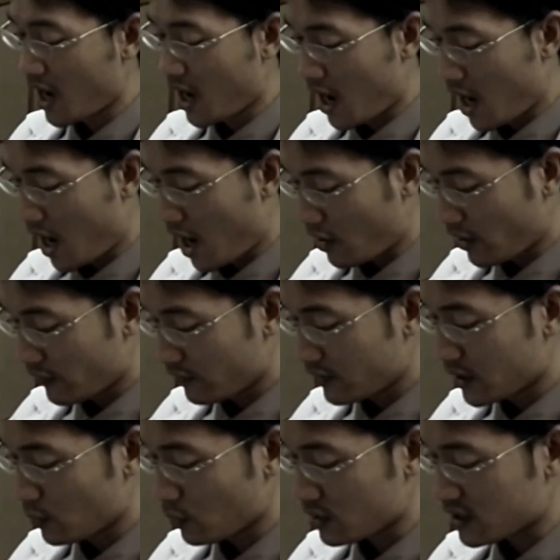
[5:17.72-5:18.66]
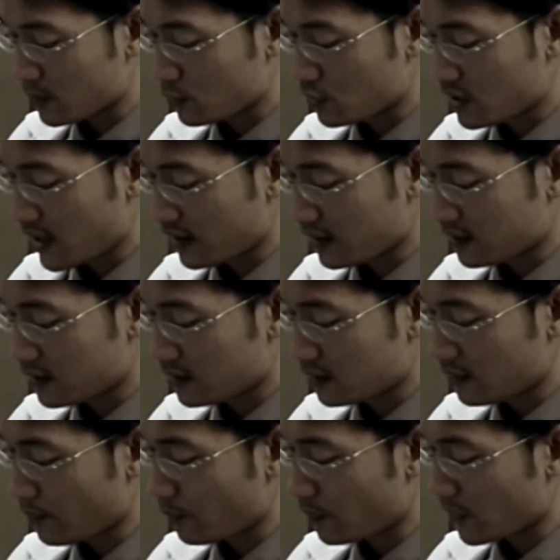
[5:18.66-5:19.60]
However, he was subjected
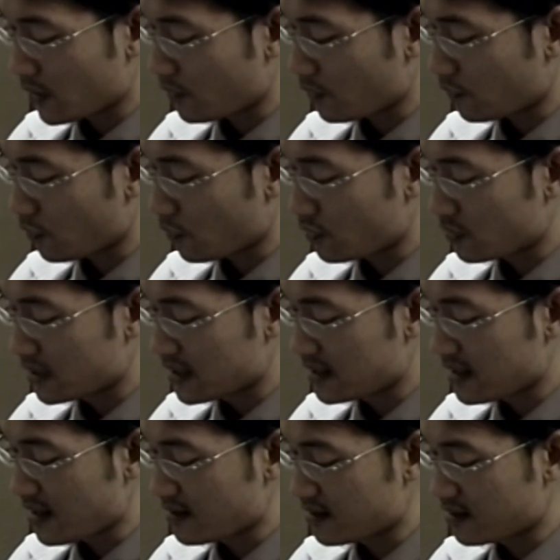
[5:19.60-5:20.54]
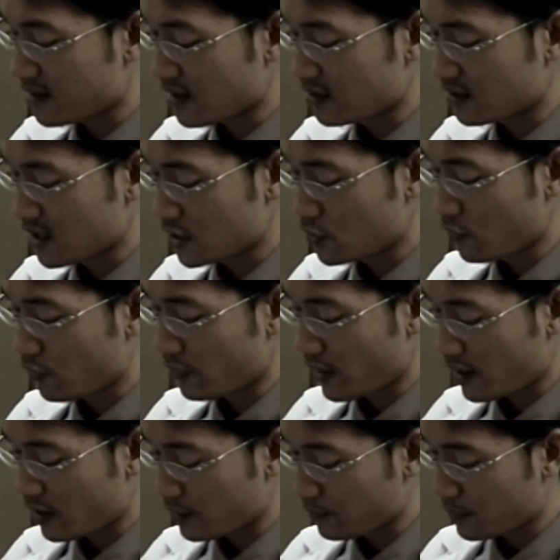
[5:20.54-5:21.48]
for desensitization
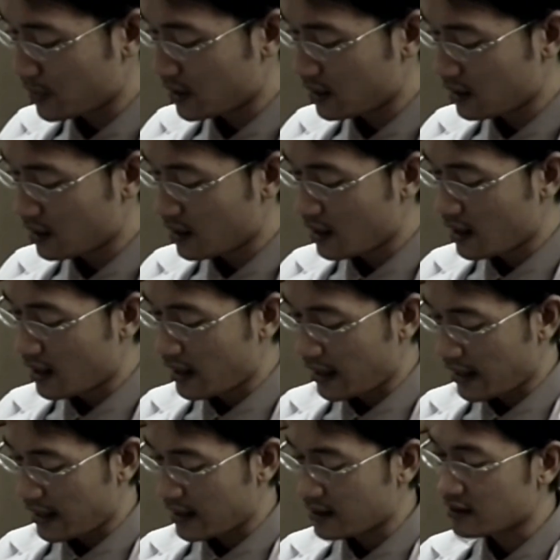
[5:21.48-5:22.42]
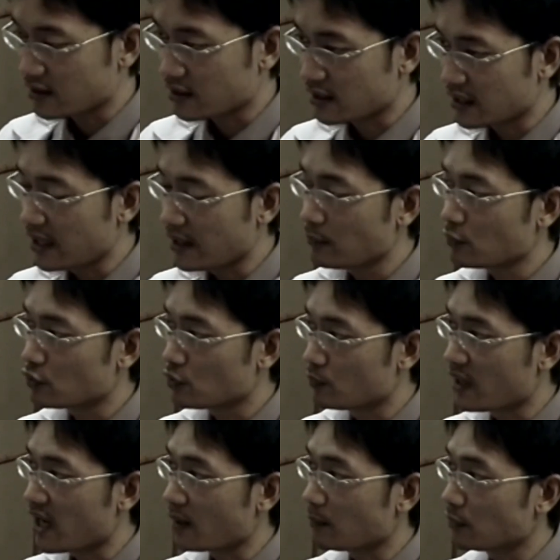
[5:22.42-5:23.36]
therapy and claimed to be
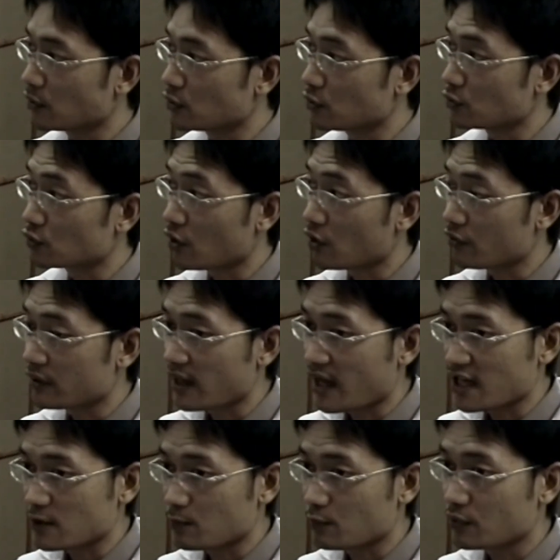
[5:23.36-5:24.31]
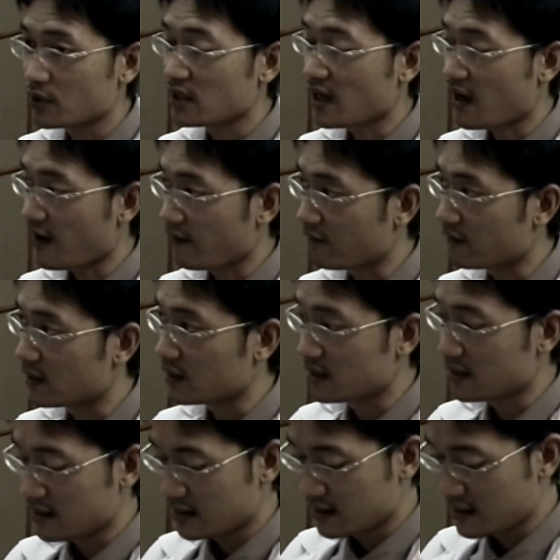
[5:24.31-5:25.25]
able to tolerate aspirin after the
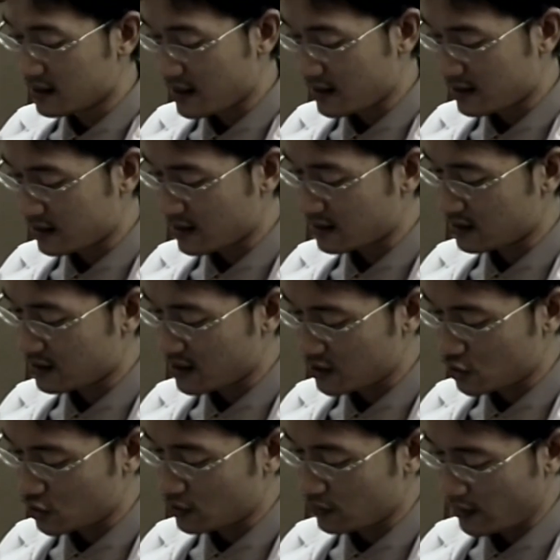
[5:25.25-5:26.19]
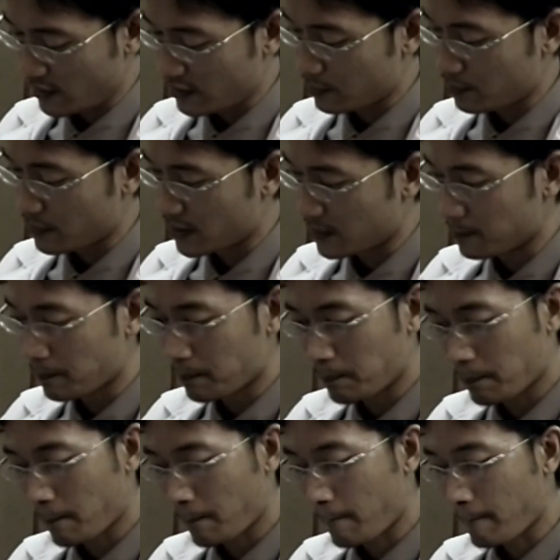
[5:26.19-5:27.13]
desensitization therapy.
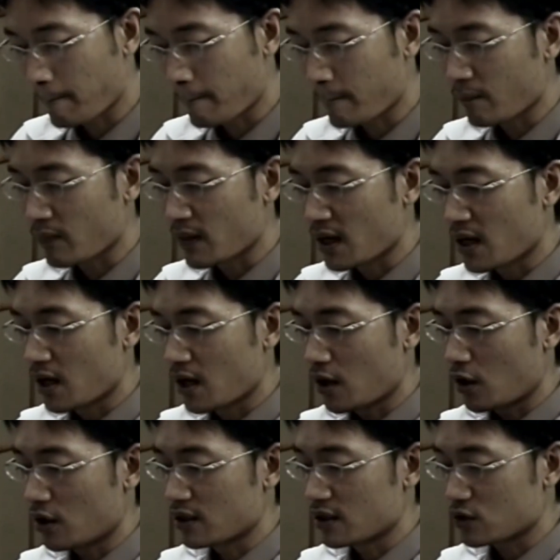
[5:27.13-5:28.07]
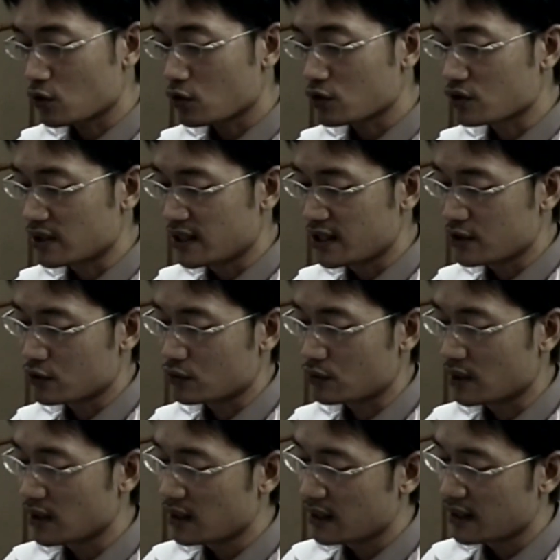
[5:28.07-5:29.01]
On the social
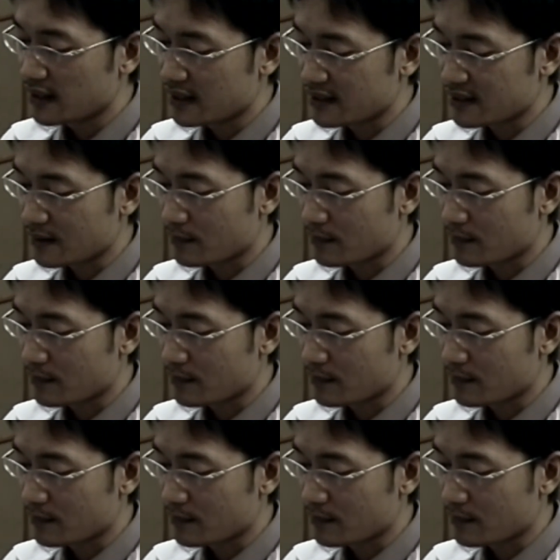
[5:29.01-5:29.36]
history, he is